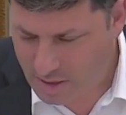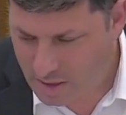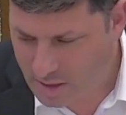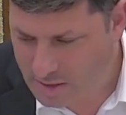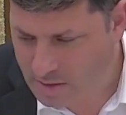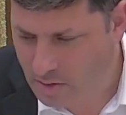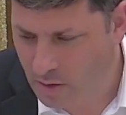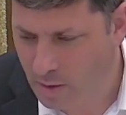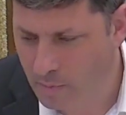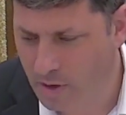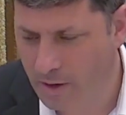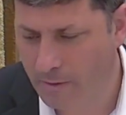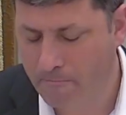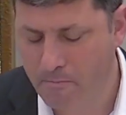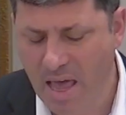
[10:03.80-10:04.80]
This is the
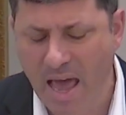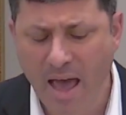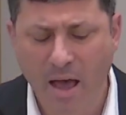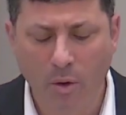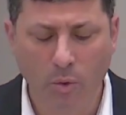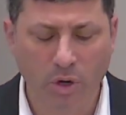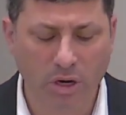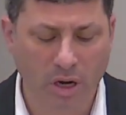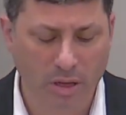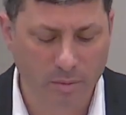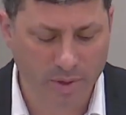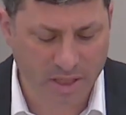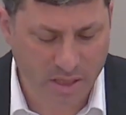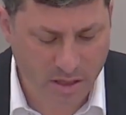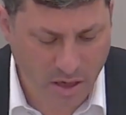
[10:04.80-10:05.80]
Rabbanah. Now we're going to
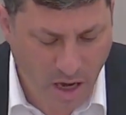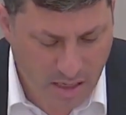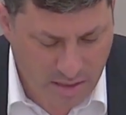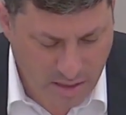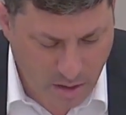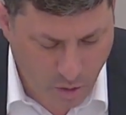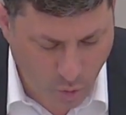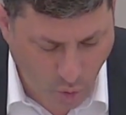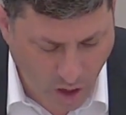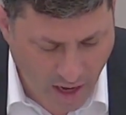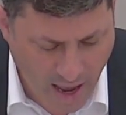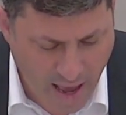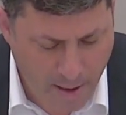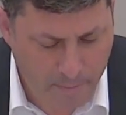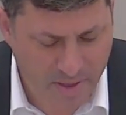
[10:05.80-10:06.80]
be discussing what
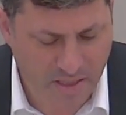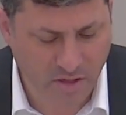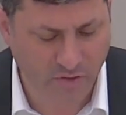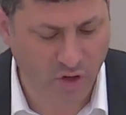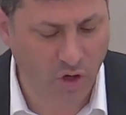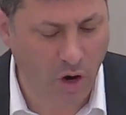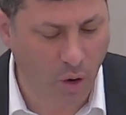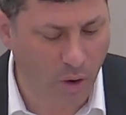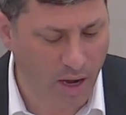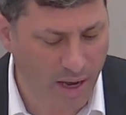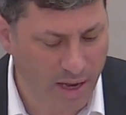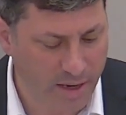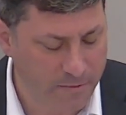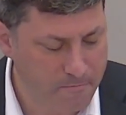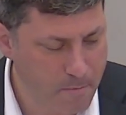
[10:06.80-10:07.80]
happens if you go
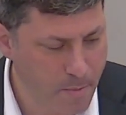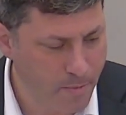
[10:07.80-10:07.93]
ahead